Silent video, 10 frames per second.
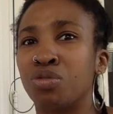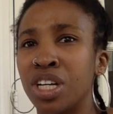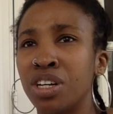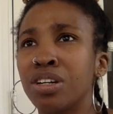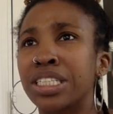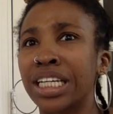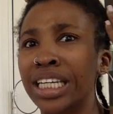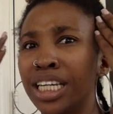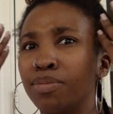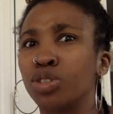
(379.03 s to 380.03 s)
reader to
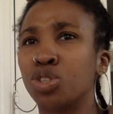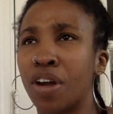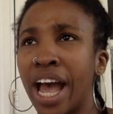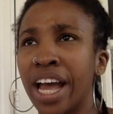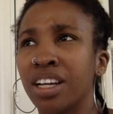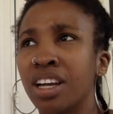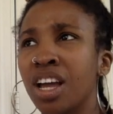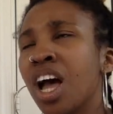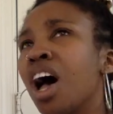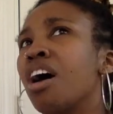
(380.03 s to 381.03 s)
keep track
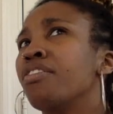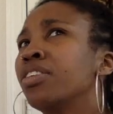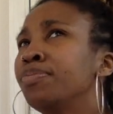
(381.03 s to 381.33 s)
of,